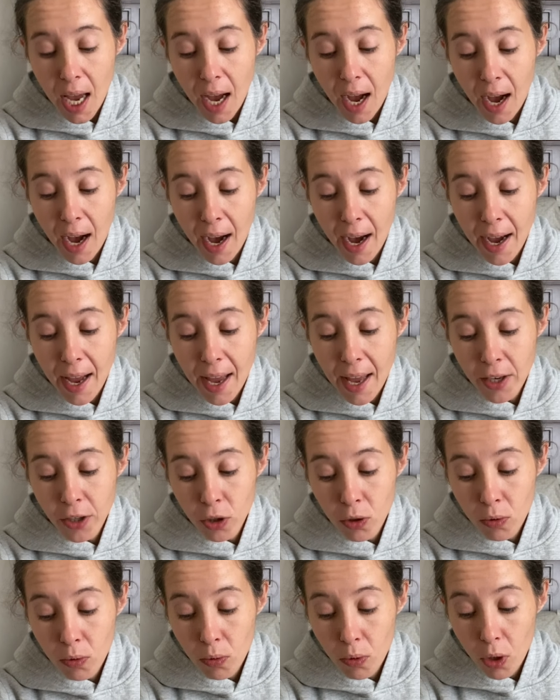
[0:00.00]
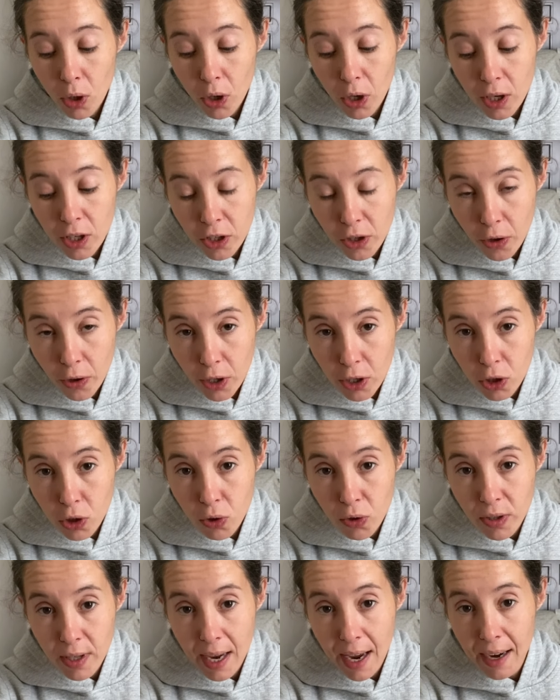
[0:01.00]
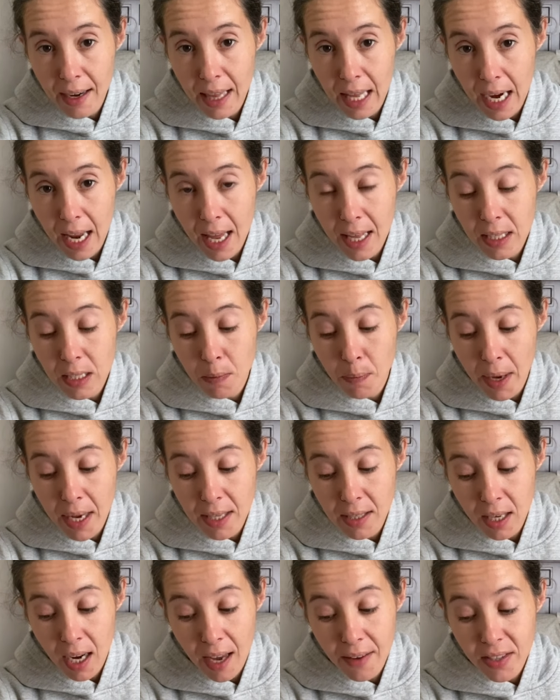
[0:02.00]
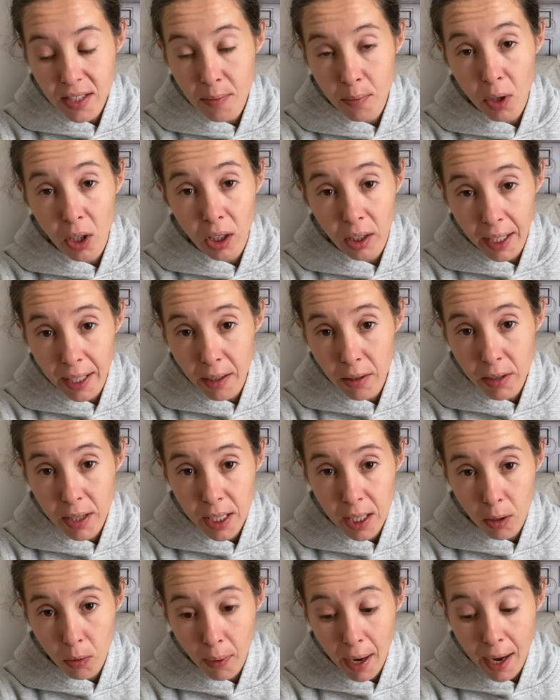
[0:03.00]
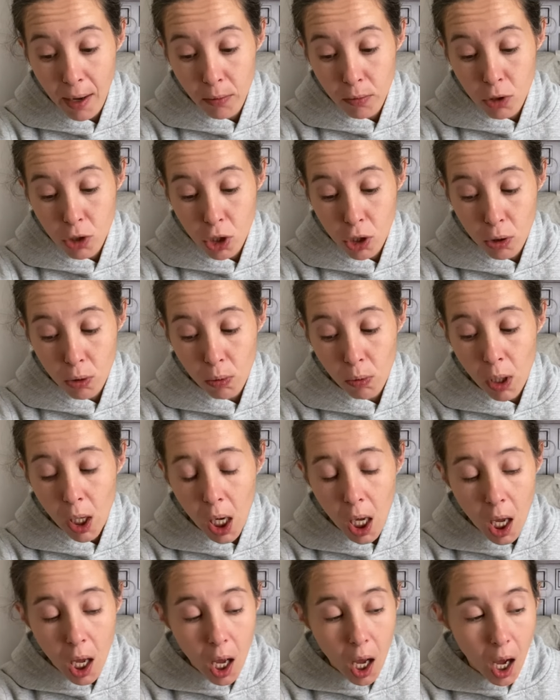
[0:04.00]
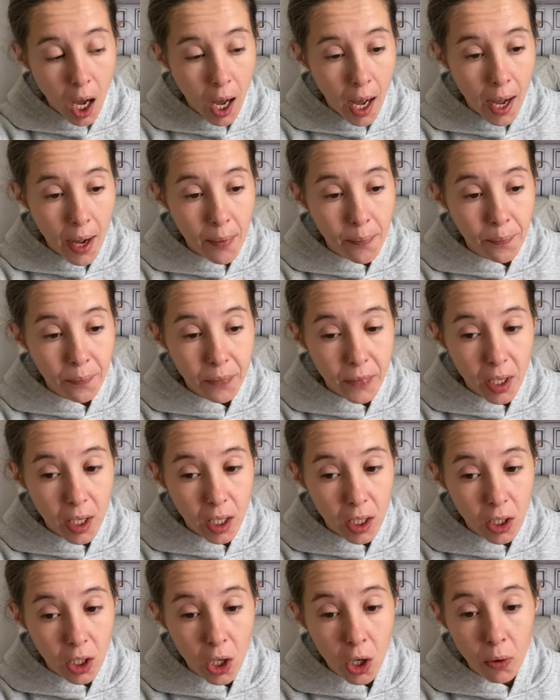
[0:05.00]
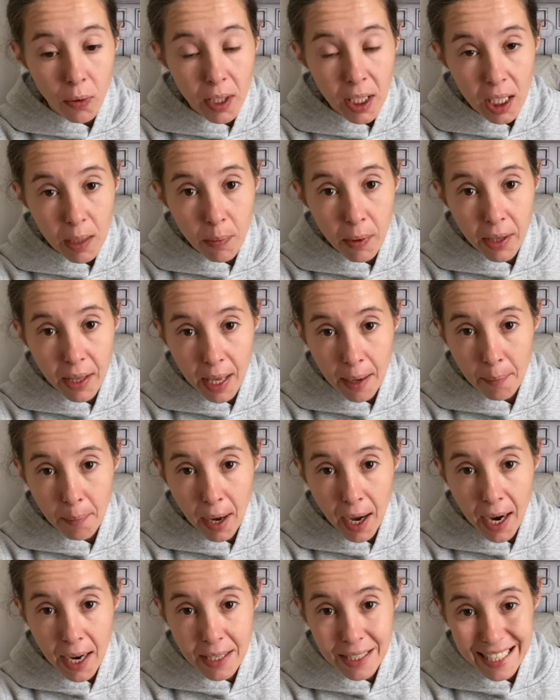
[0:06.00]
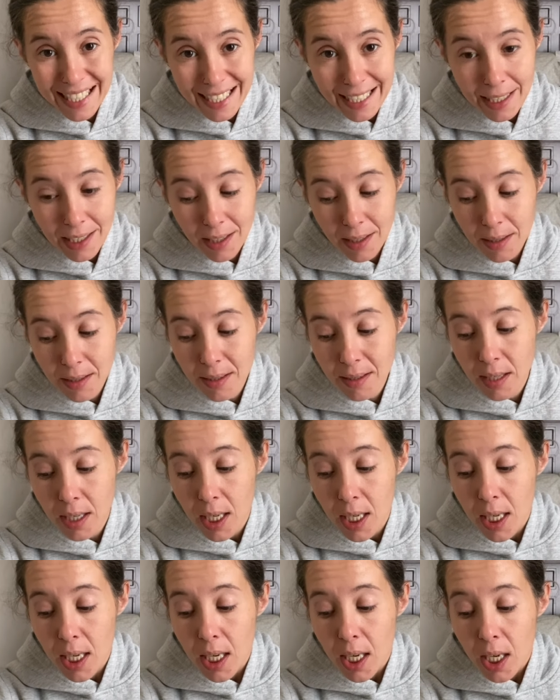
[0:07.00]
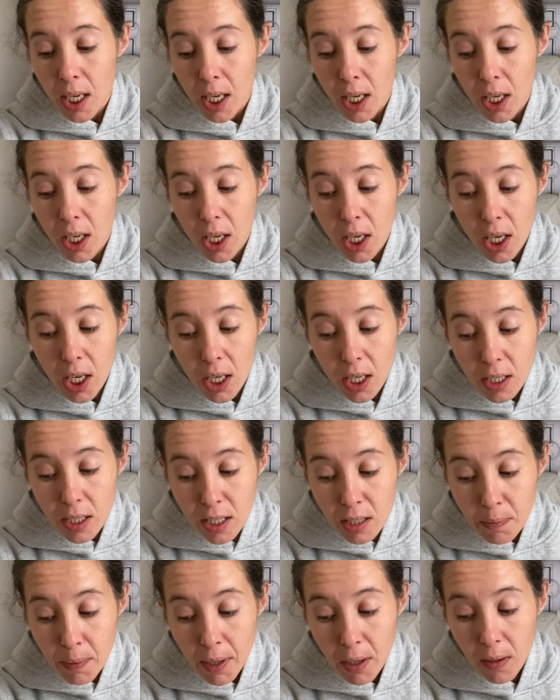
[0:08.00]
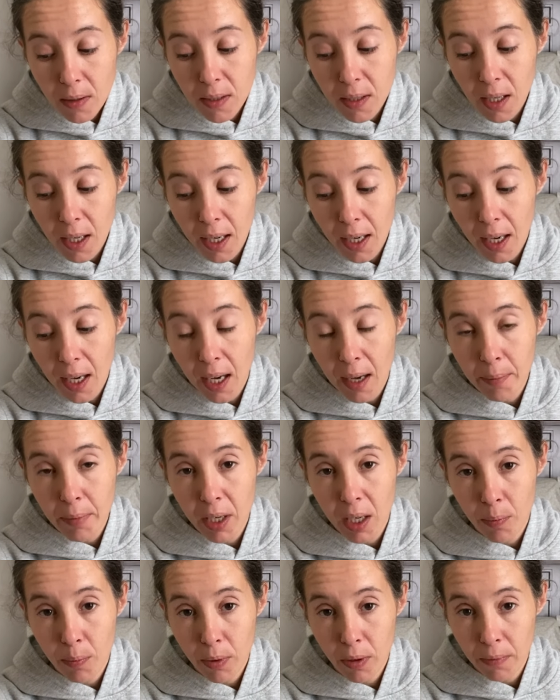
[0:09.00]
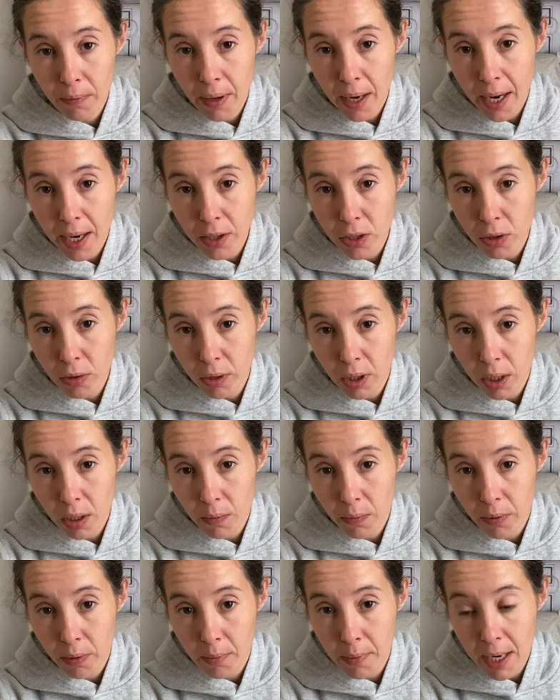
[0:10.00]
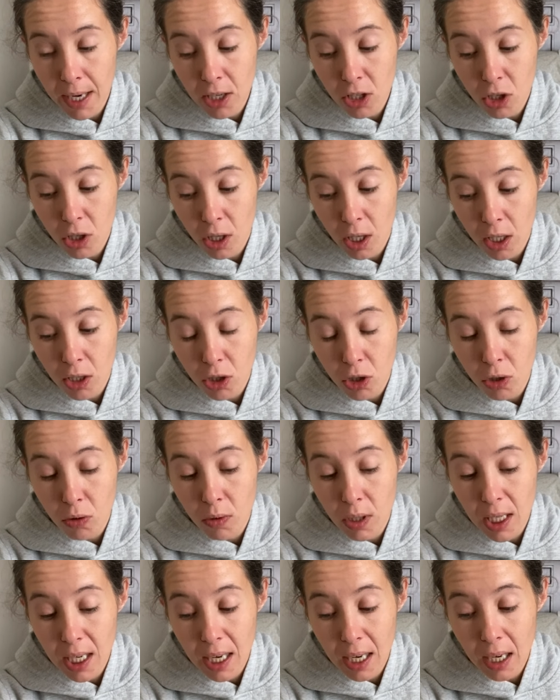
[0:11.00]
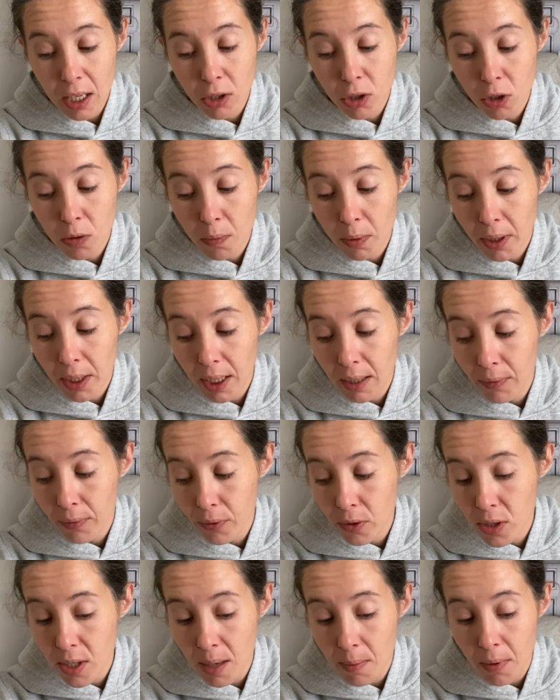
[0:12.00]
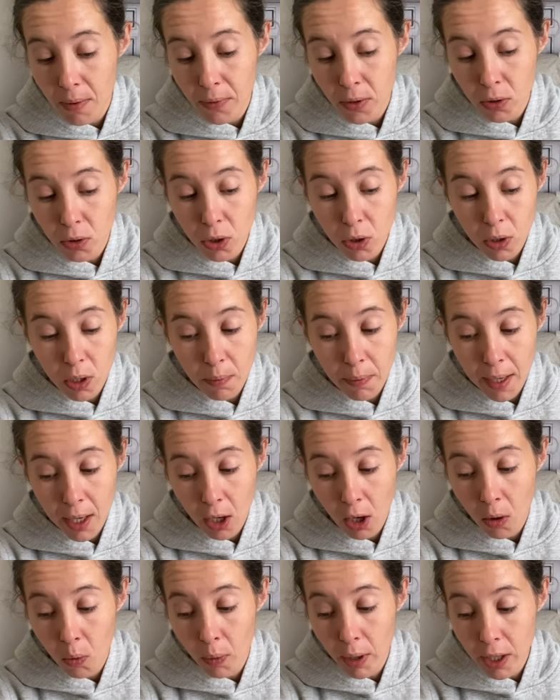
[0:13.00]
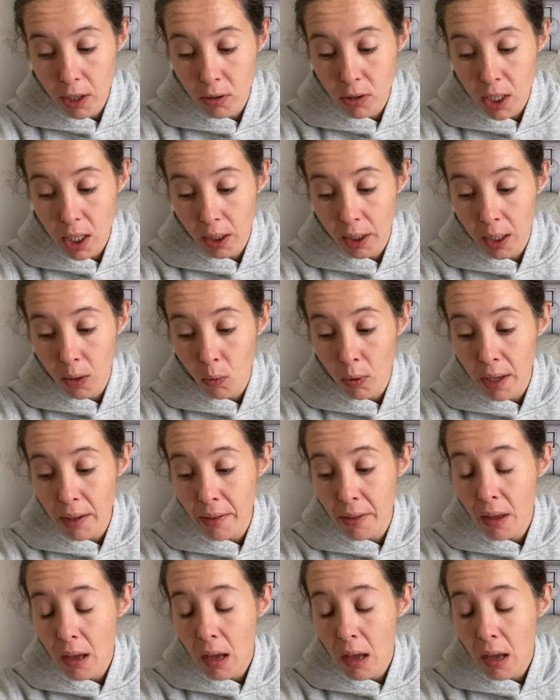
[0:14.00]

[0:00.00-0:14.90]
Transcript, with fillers: Uh, and you, as long as you stay out of that headspace and have some clarity around you, um, you know, keeping that mind at ease, Spirit's going to come in and provide you the information that you need. And I do believe for some of you too, depending on what you're dealing with,